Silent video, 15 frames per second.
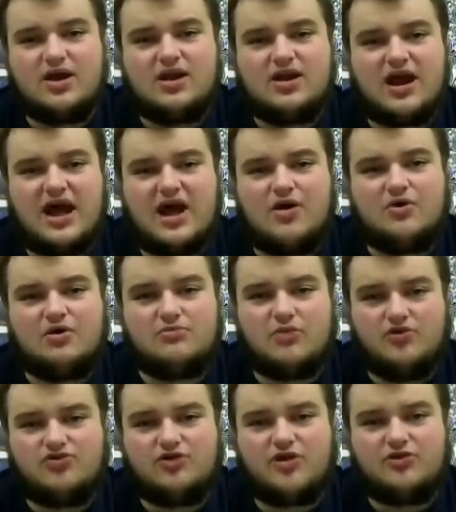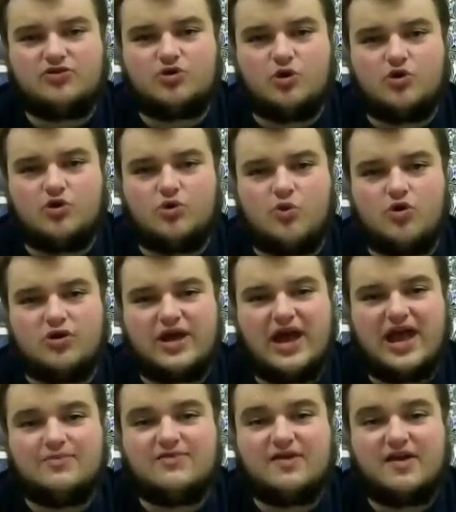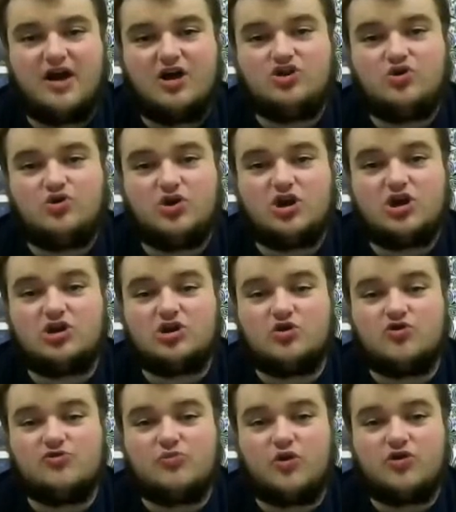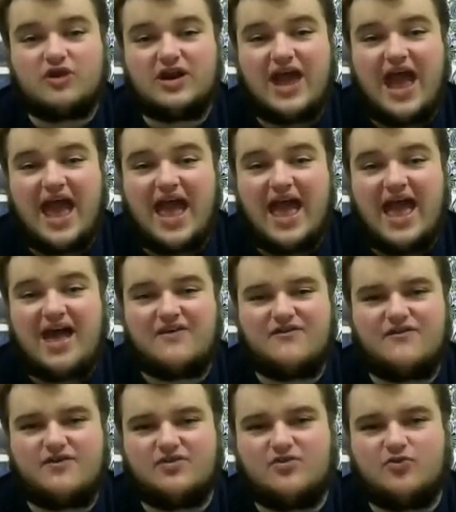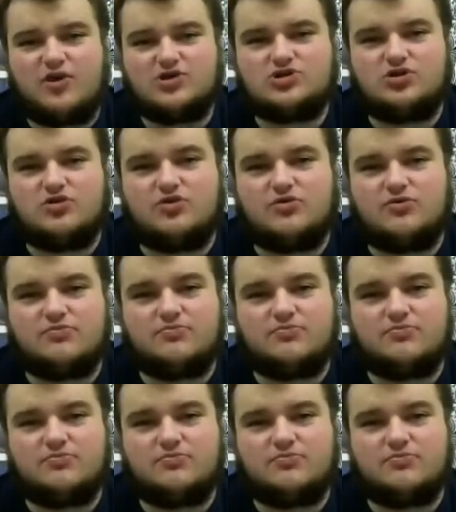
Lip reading: Now, in most other Total War games, a unit could lose more than half of its original